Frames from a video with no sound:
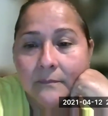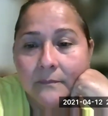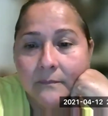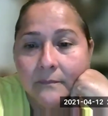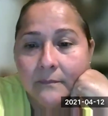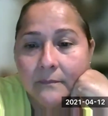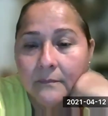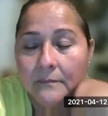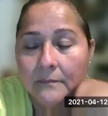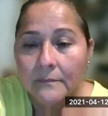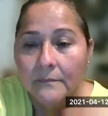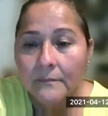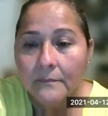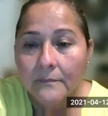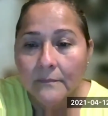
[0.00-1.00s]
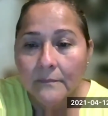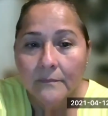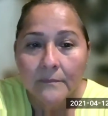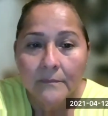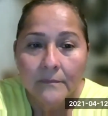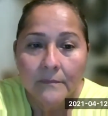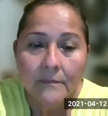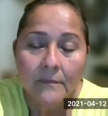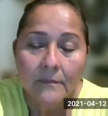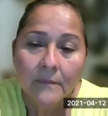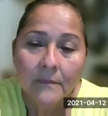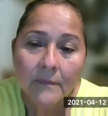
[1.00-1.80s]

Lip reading: (no one is talking)